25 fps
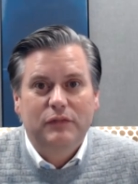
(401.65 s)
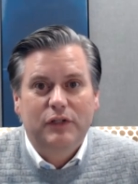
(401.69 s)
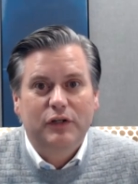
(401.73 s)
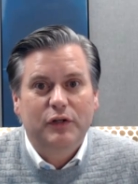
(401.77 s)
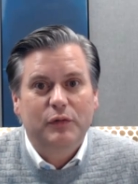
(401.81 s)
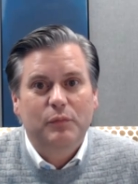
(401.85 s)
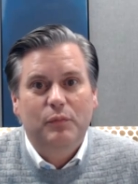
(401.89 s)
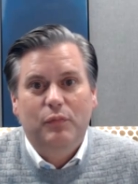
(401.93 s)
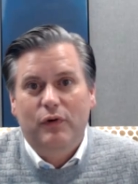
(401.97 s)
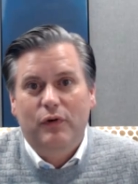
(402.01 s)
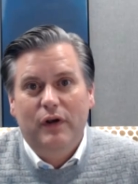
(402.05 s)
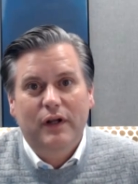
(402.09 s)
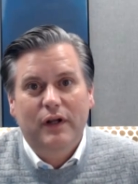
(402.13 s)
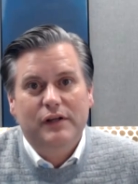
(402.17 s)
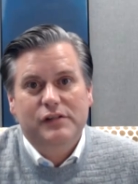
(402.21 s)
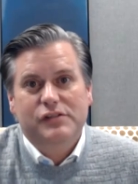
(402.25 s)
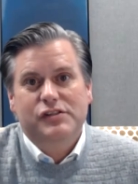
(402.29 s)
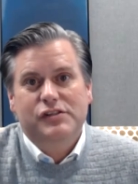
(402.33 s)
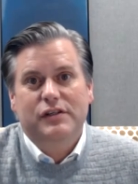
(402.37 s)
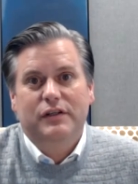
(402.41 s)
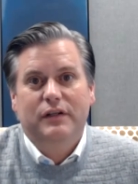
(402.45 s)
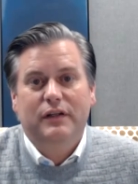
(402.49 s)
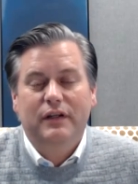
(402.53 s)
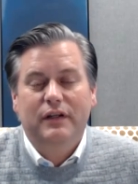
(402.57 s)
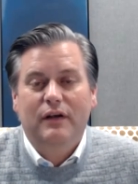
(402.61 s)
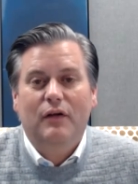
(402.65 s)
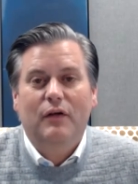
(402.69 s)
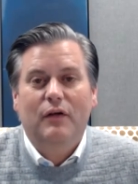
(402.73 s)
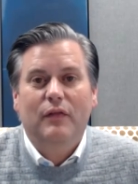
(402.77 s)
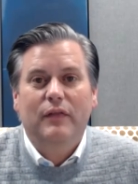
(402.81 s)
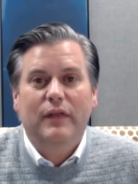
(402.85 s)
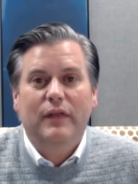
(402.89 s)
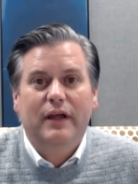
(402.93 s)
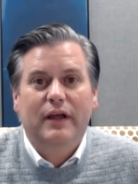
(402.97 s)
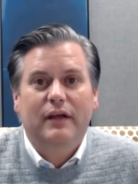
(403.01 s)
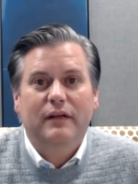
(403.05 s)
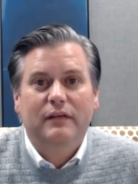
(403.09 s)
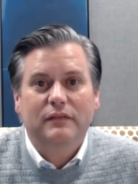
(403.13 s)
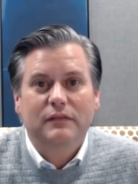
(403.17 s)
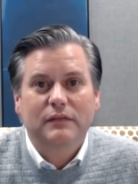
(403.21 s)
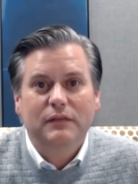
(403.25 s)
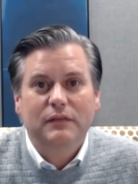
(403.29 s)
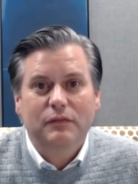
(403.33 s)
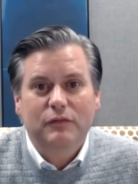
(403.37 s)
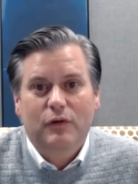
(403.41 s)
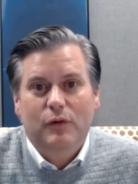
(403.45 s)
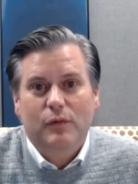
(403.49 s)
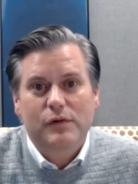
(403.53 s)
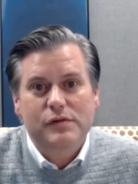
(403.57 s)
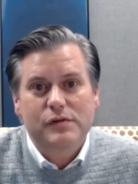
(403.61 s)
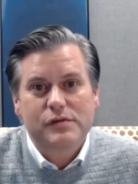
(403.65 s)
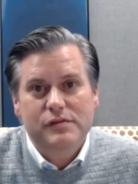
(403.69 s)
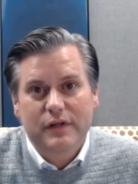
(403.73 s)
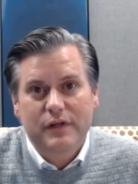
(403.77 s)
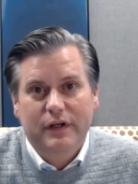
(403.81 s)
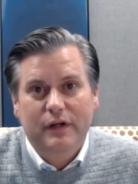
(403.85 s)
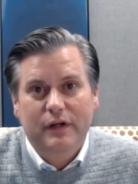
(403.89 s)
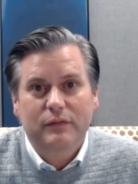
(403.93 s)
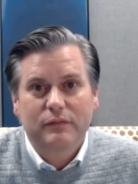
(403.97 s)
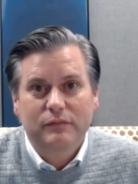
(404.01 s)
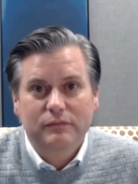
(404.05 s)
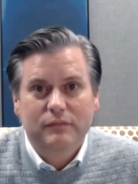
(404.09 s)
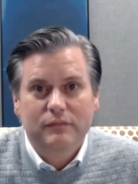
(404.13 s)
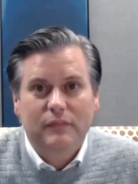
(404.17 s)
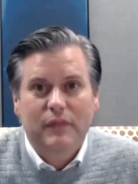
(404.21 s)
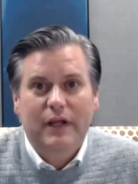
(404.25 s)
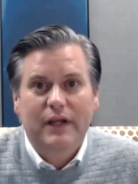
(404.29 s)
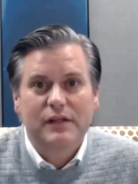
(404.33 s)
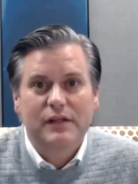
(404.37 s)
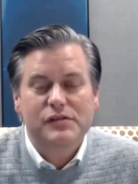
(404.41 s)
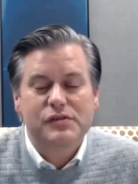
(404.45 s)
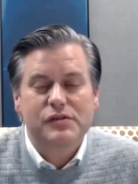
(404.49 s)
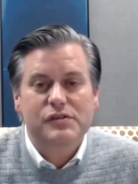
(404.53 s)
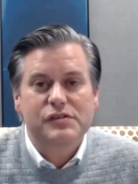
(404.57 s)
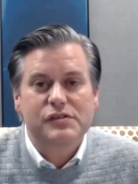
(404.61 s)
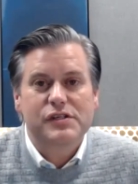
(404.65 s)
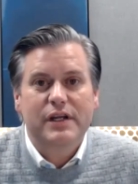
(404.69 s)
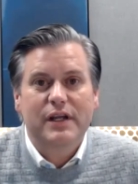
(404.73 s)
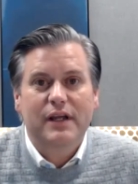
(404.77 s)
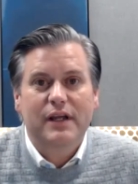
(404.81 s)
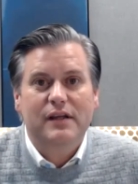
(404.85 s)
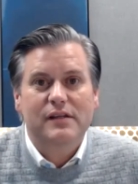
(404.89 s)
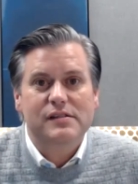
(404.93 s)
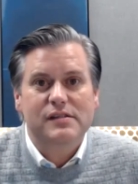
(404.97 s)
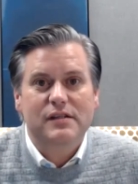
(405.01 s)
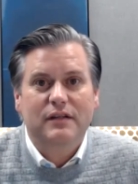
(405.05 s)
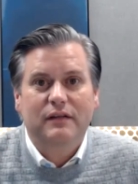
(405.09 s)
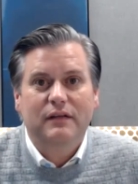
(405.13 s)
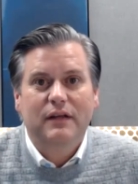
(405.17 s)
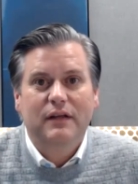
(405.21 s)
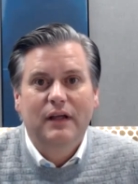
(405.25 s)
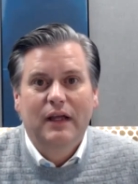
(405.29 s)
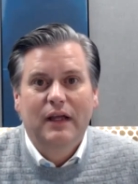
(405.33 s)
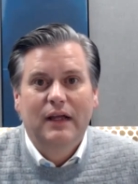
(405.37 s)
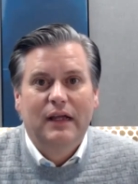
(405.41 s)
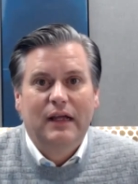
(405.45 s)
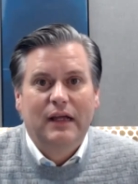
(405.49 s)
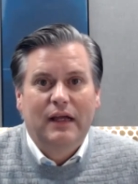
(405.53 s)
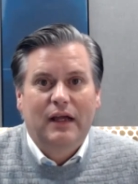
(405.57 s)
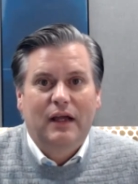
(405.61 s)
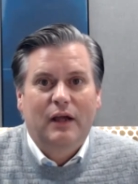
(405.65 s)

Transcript: good production and all that and of course you know the answer is yes and